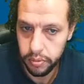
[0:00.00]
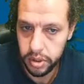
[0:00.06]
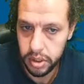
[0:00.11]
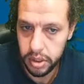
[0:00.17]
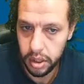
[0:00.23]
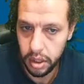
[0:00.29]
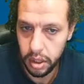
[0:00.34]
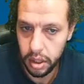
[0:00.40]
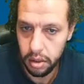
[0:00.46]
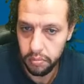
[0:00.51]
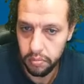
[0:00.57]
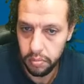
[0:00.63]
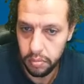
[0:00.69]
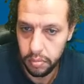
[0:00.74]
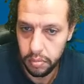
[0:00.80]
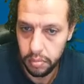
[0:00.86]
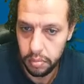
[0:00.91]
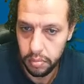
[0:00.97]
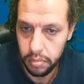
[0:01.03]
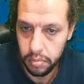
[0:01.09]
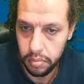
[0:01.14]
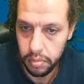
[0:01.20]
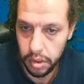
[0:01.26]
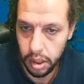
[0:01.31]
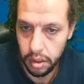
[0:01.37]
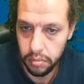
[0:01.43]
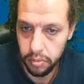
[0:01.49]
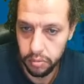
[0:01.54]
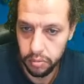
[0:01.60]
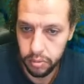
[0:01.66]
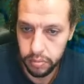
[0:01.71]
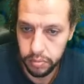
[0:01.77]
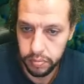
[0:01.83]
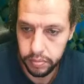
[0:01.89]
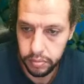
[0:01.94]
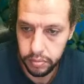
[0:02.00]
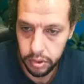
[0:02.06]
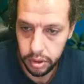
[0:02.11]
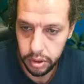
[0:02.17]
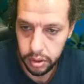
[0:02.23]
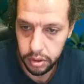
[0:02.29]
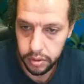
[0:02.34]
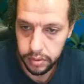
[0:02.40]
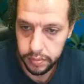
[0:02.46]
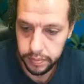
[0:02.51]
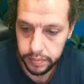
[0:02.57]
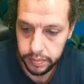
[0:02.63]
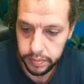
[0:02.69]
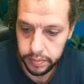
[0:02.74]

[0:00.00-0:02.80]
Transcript: Britsky got him? Yeah, boom, boom. Hold on.